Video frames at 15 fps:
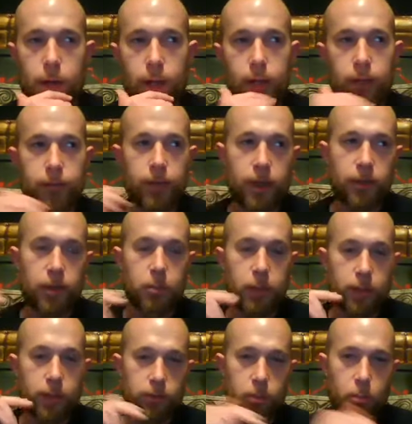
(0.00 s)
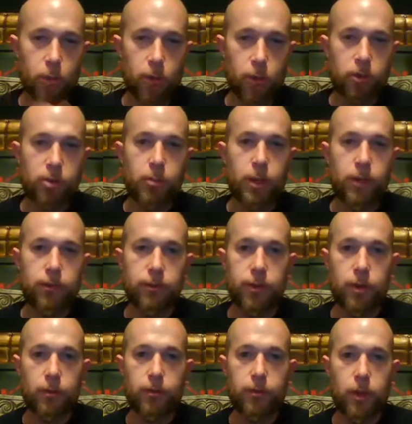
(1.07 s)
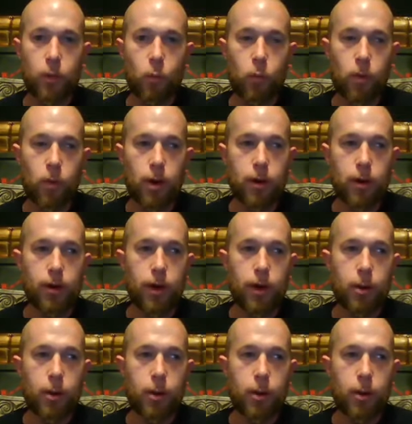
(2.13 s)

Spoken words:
And I found that by submerging myself in water,